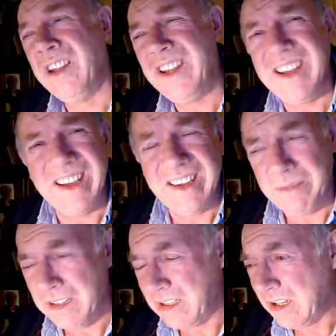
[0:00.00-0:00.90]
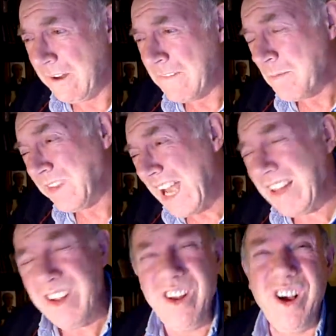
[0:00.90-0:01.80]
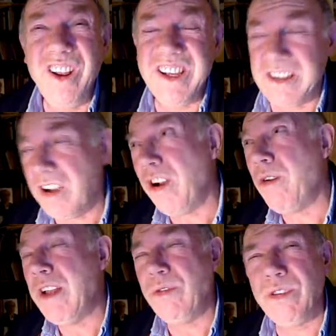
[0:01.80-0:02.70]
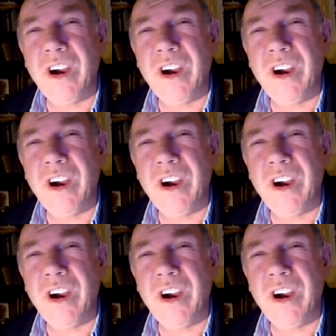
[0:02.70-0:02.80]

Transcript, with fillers: Eh? I don't know how this. Oh, what are you